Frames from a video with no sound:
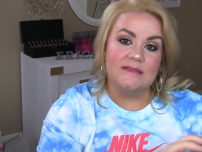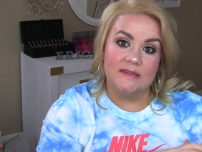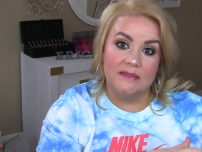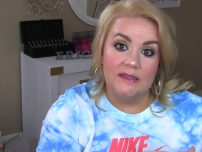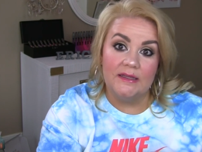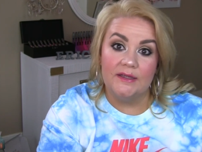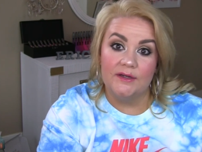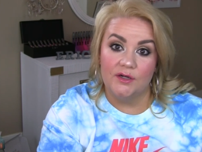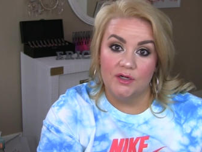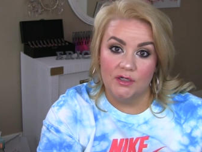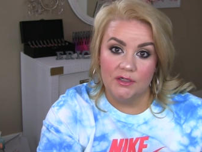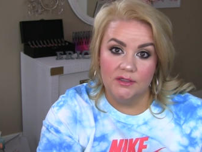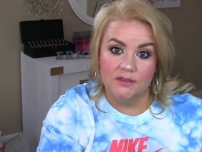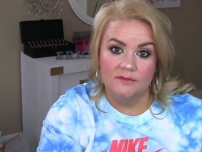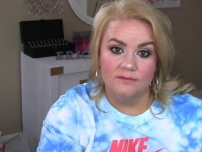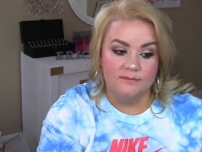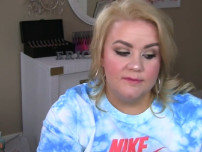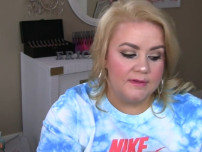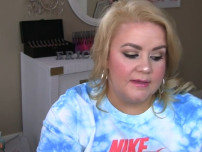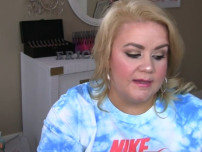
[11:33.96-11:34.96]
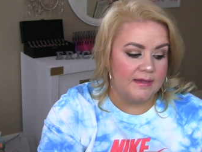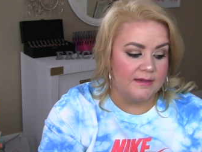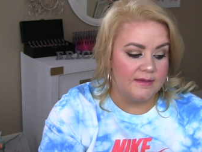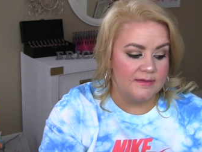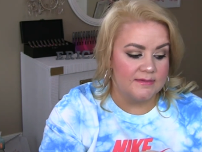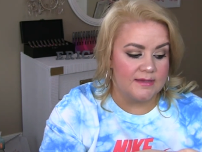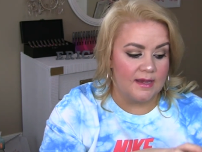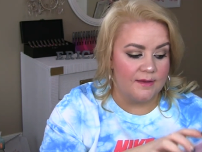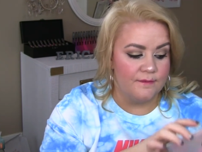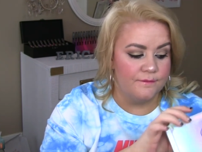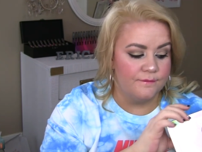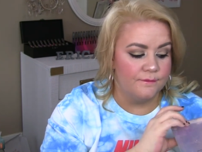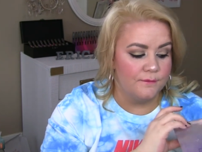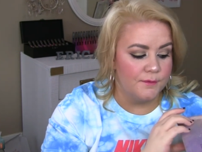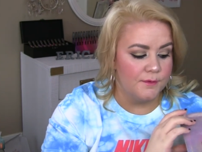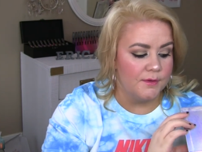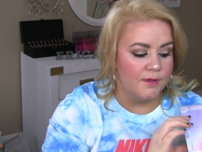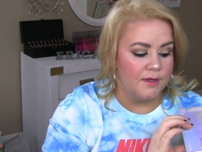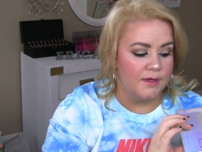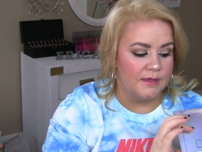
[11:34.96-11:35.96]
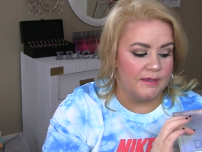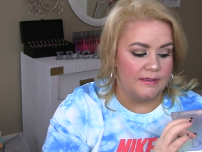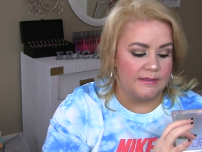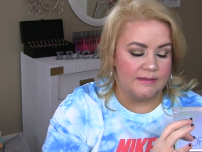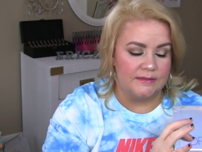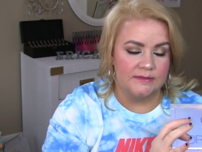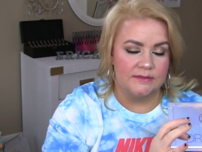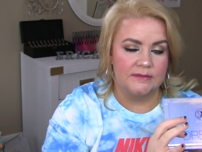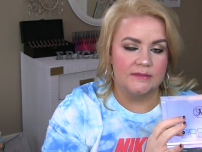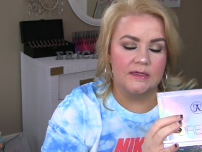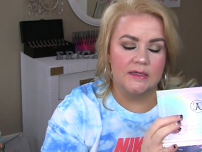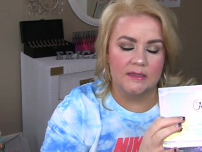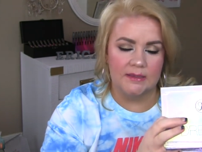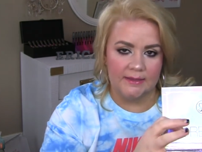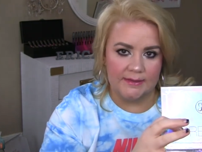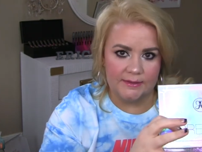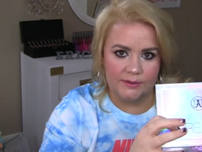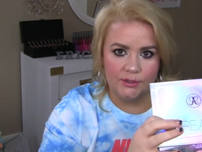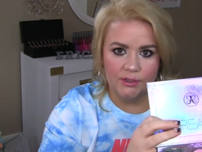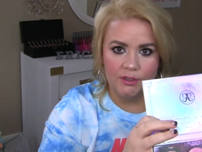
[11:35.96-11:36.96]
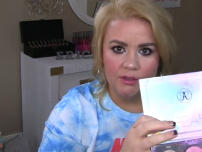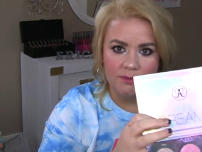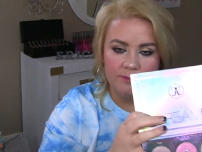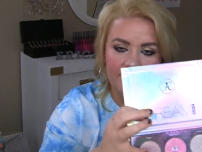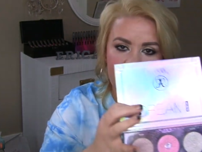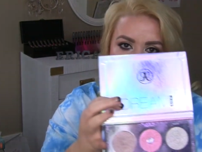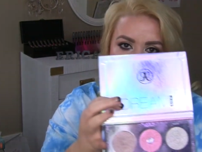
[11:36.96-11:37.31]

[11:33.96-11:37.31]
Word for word: it's glitter it is a full-on glitter